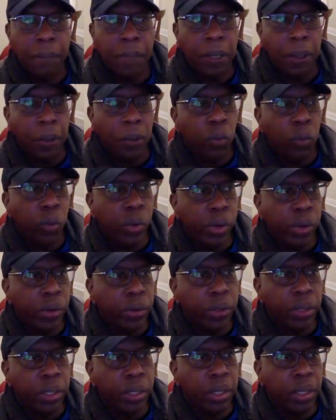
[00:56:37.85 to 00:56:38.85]

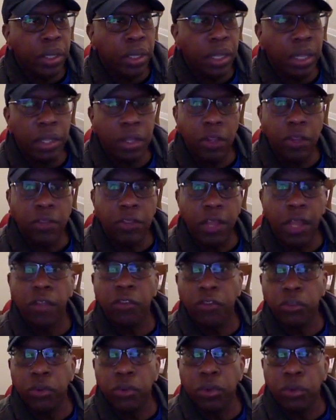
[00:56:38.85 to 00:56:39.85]
We're in the
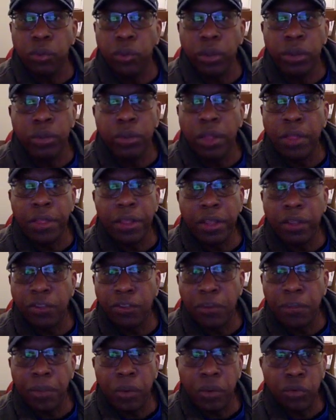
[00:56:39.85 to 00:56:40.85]
desert where nothing is
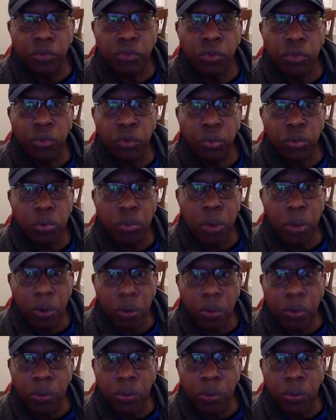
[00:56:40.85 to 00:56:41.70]
supposed to grow.